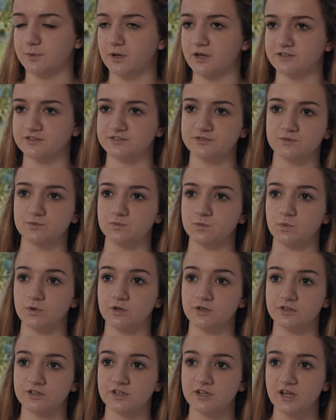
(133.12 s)
person
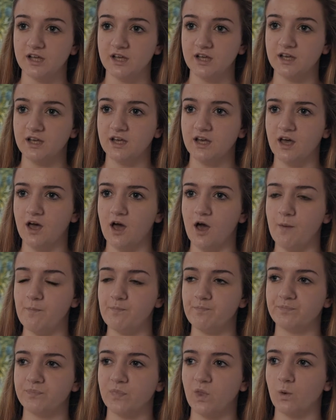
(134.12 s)
would.
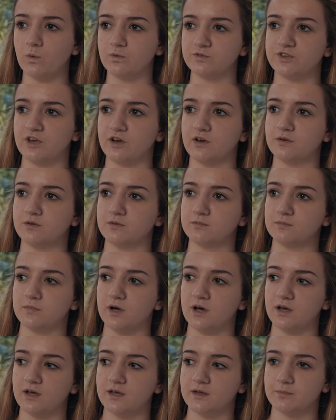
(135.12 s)
Also
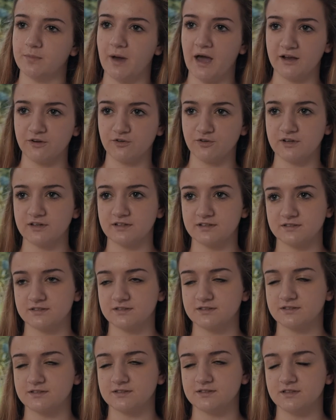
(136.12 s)
my
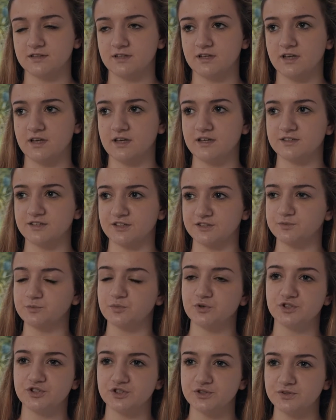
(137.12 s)
pancreas, it
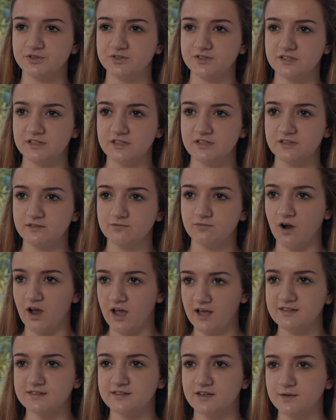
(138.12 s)
doesn't produce the
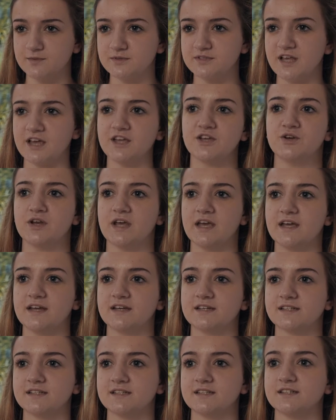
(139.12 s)
right enzymes that you
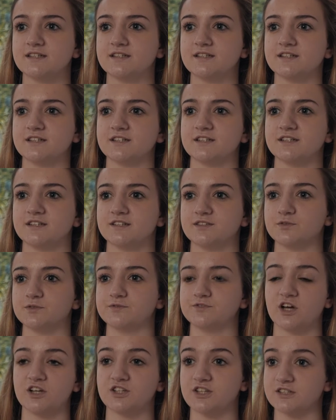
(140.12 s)
need to
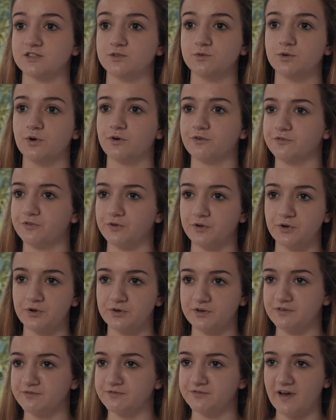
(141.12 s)
sort of digest all your
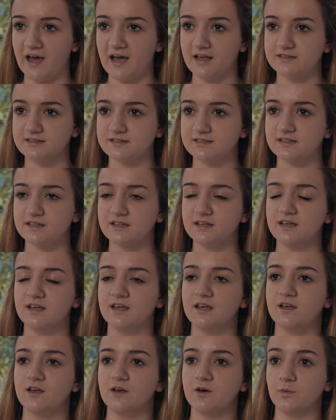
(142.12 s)
food and fats
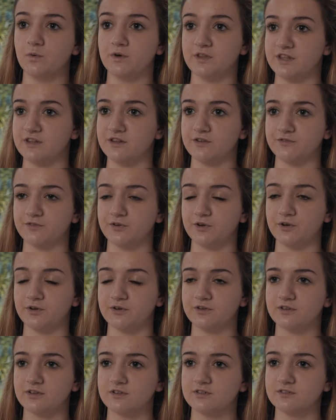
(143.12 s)
within the
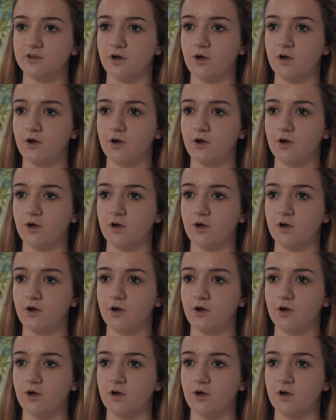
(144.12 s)
food, so